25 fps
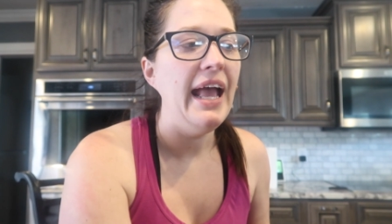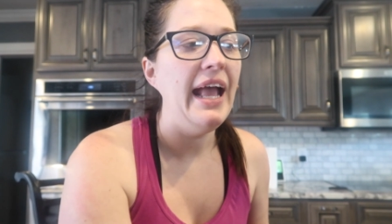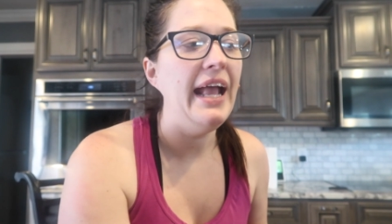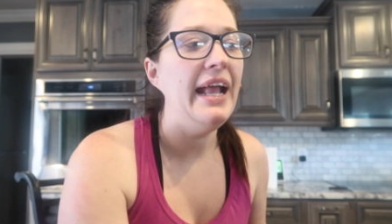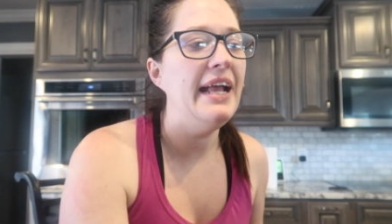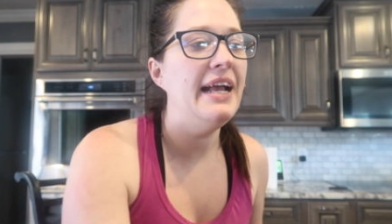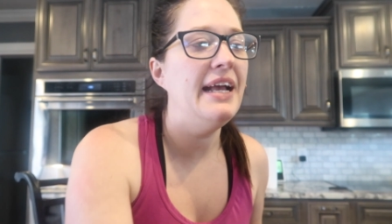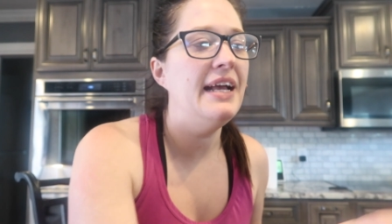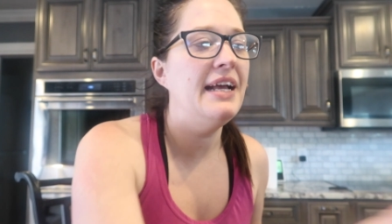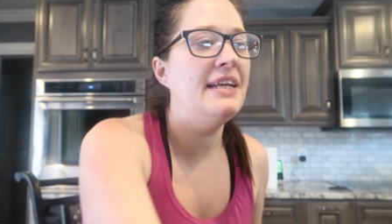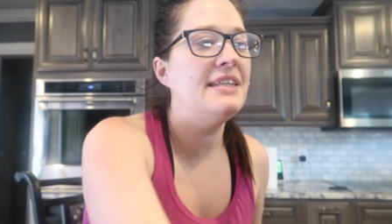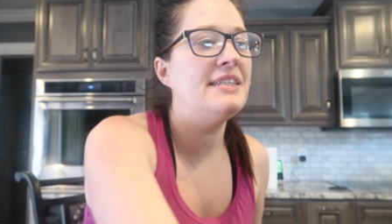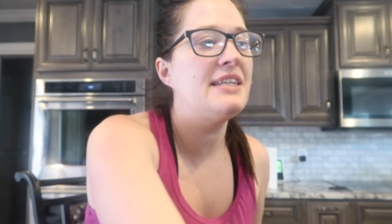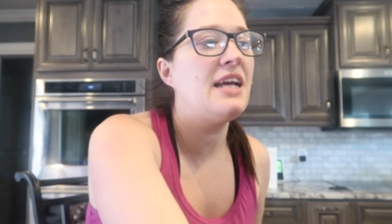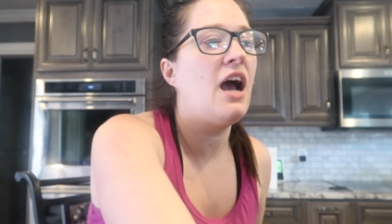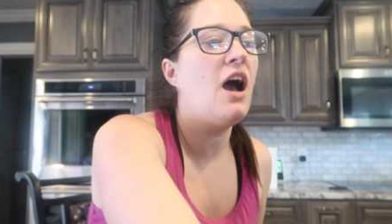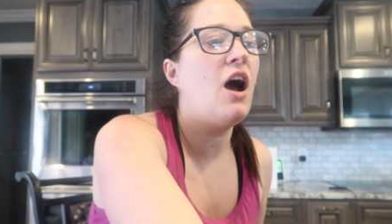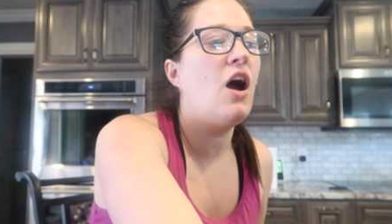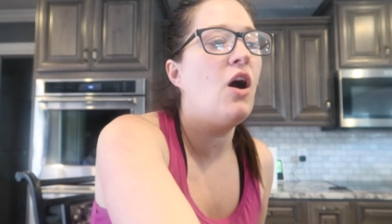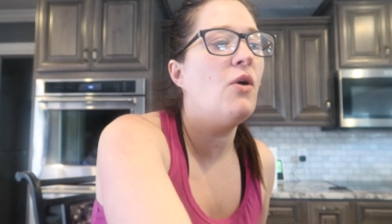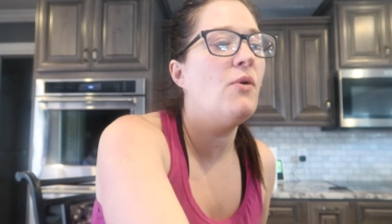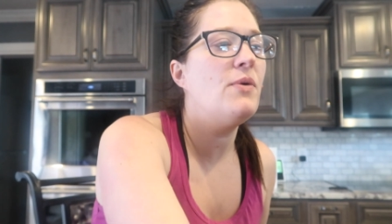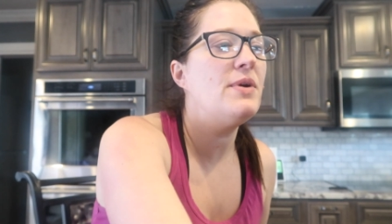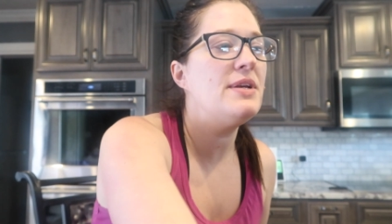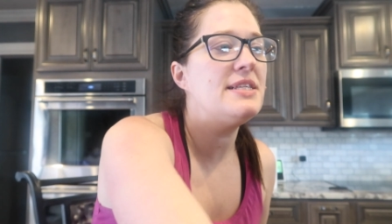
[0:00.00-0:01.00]
And
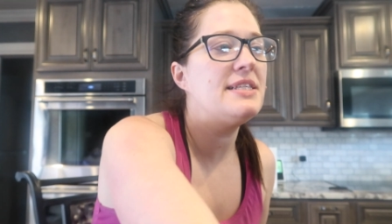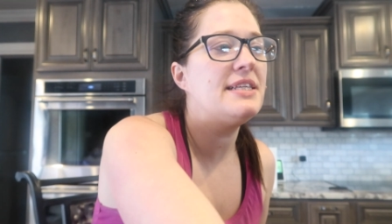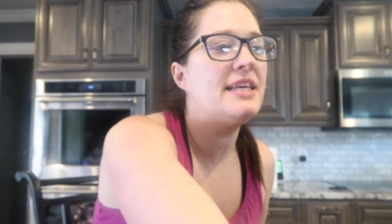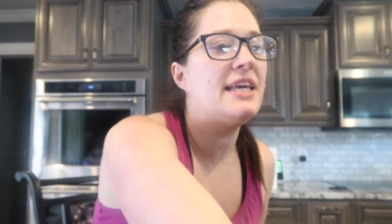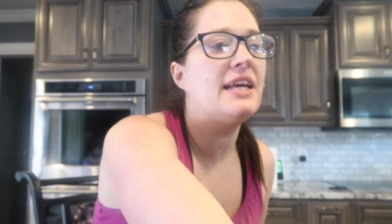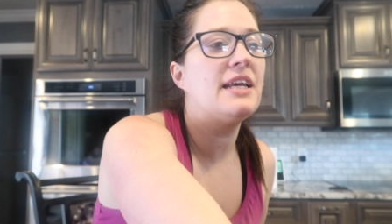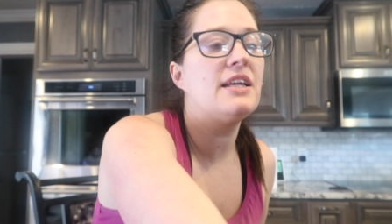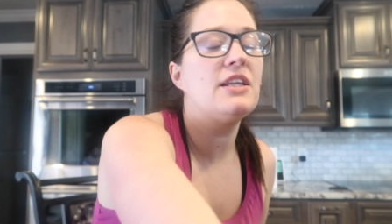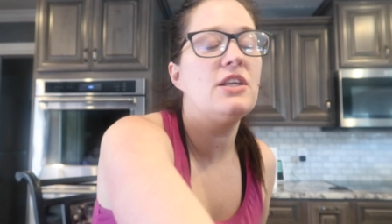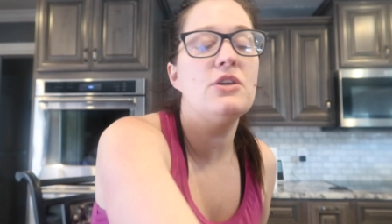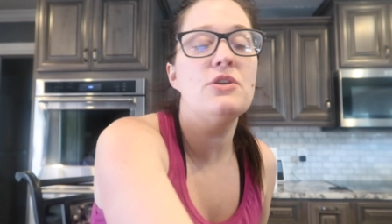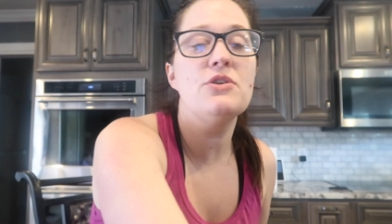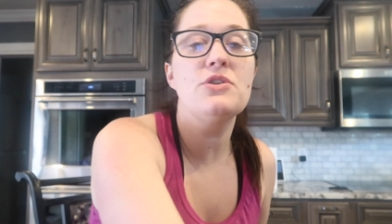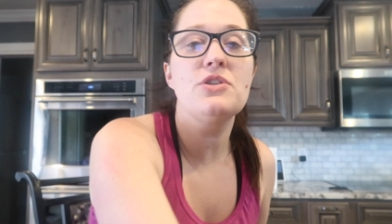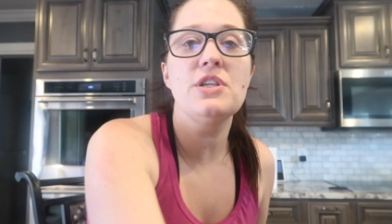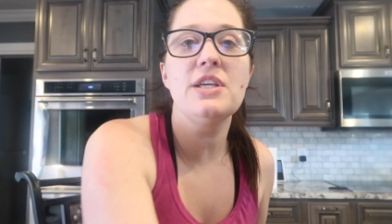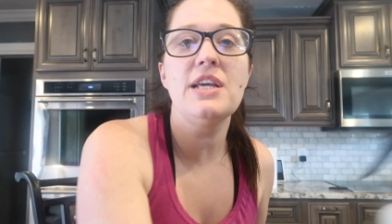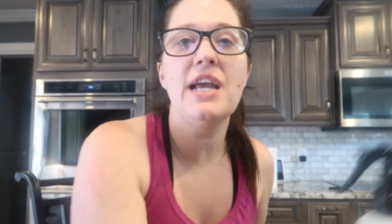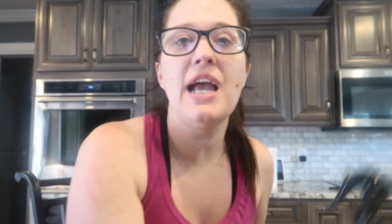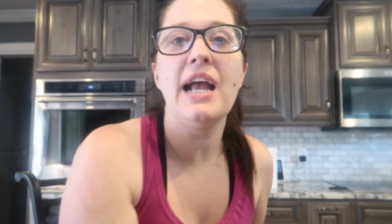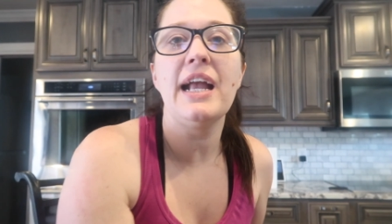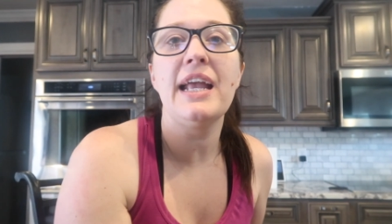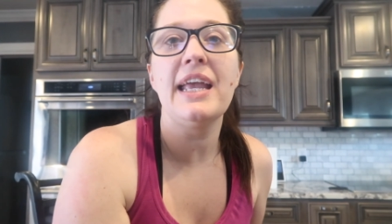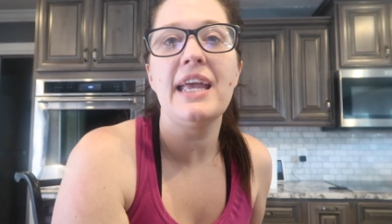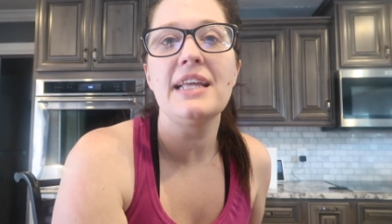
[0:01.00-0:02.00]
I always get,
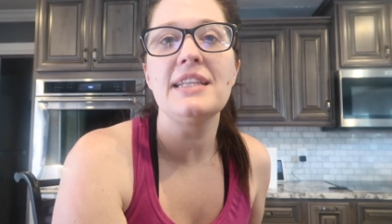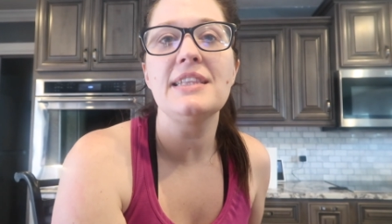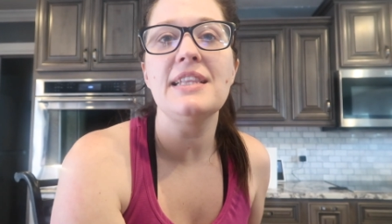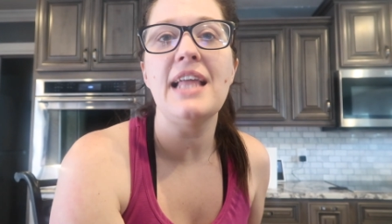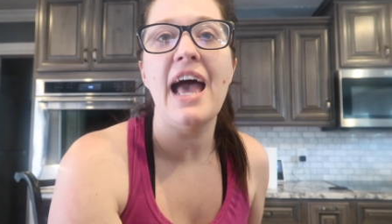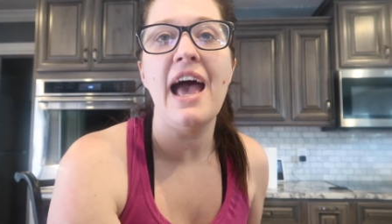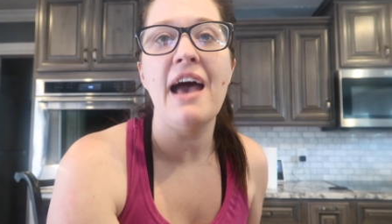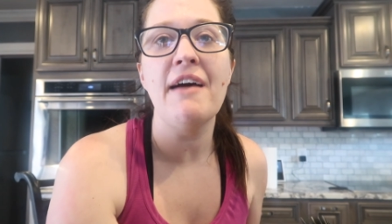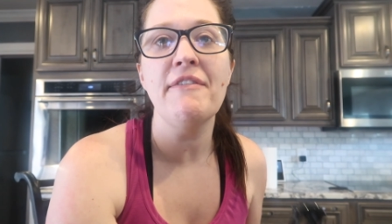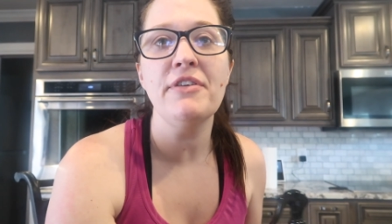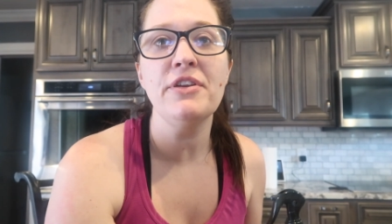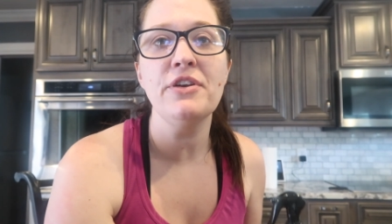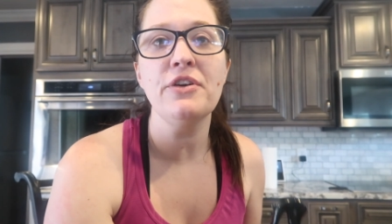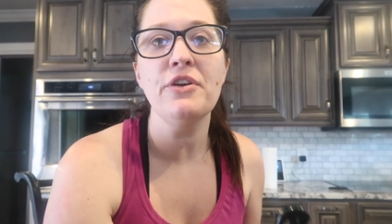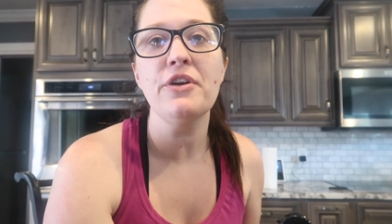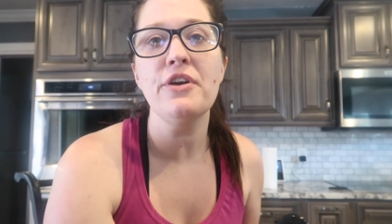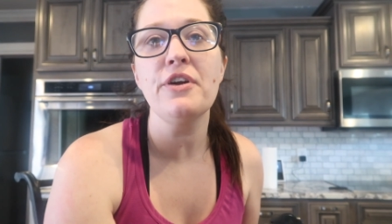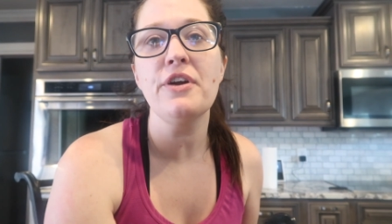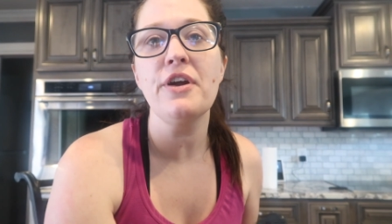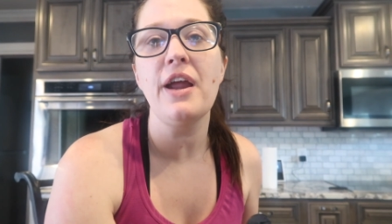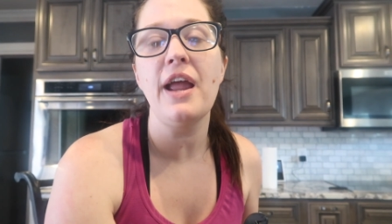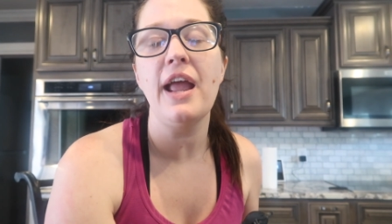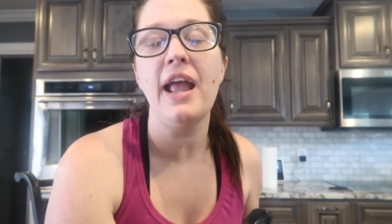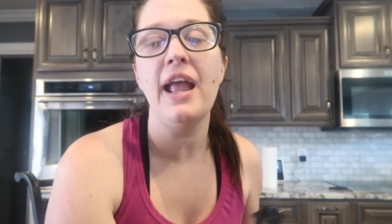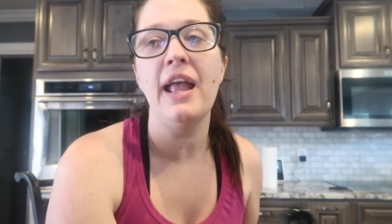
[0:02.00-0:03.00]
usually I get
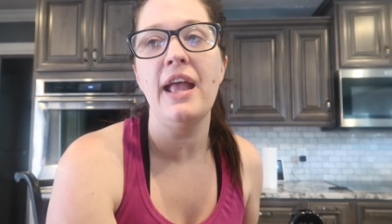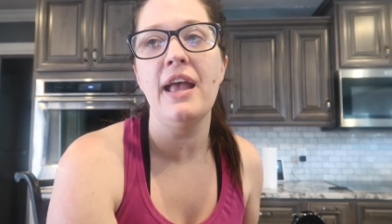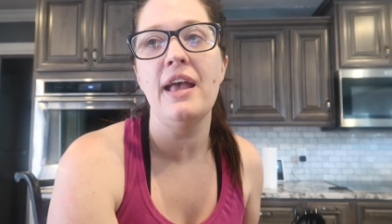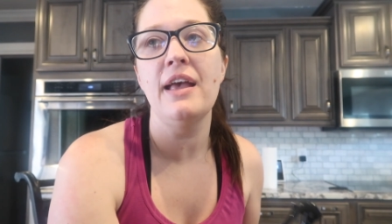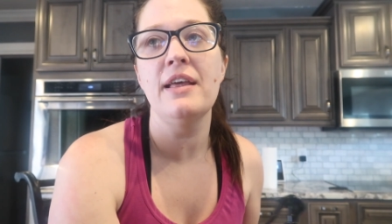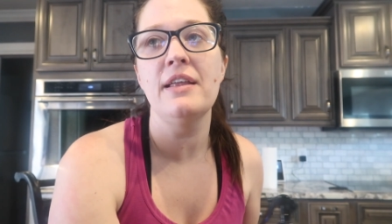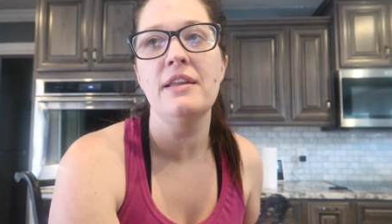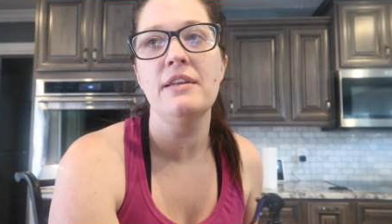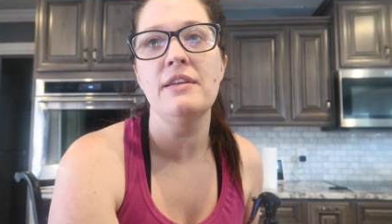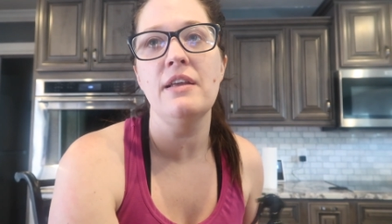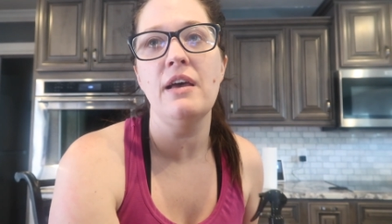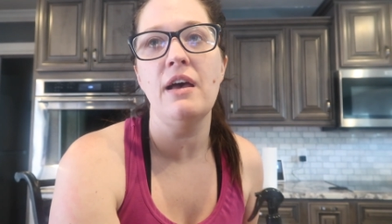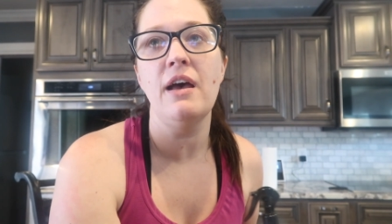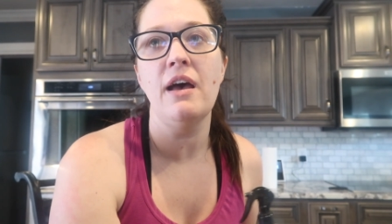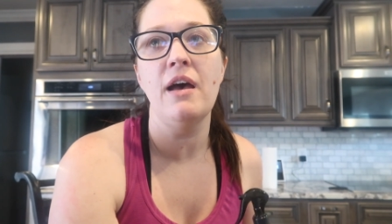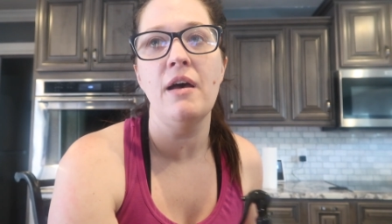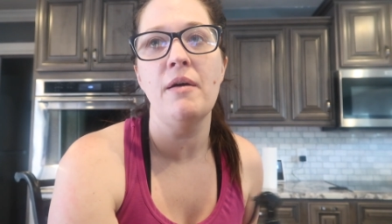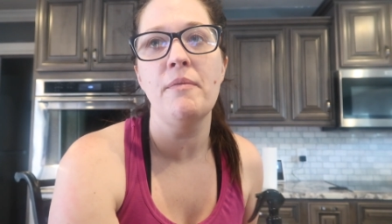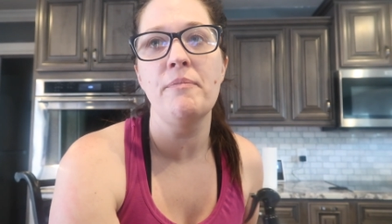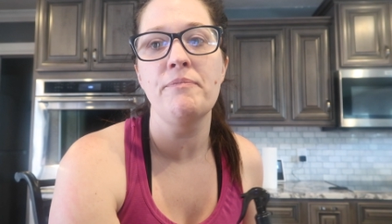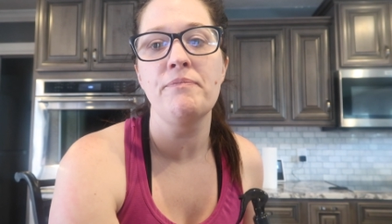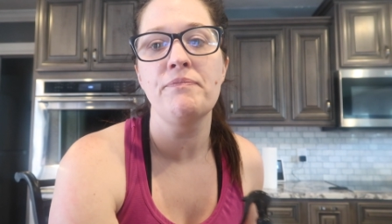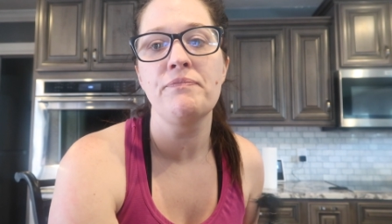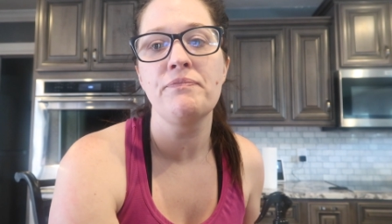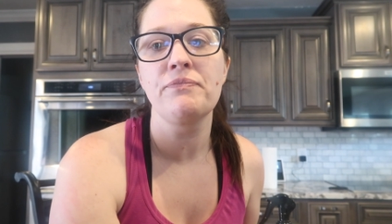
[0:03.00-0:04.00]
lavender and
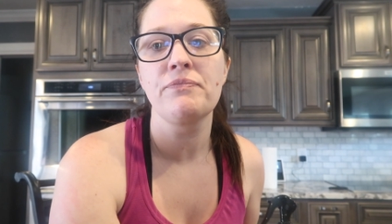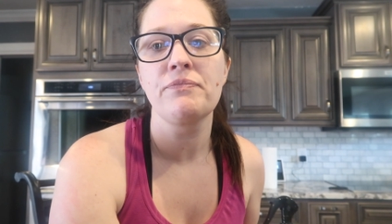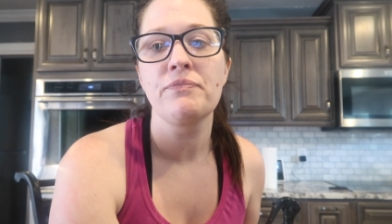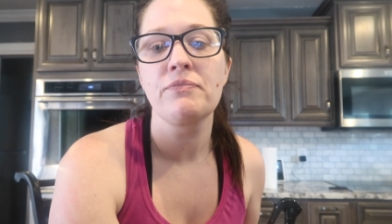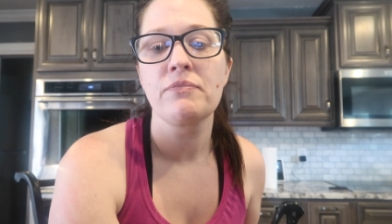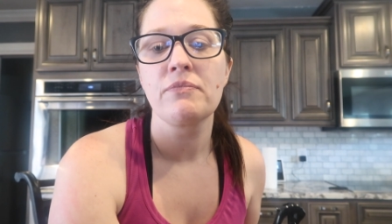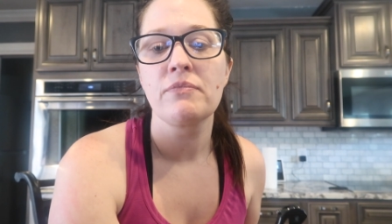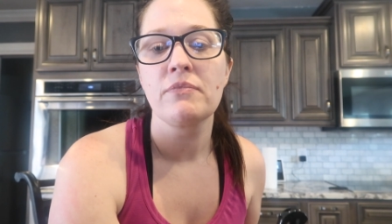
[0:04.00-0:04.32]
um,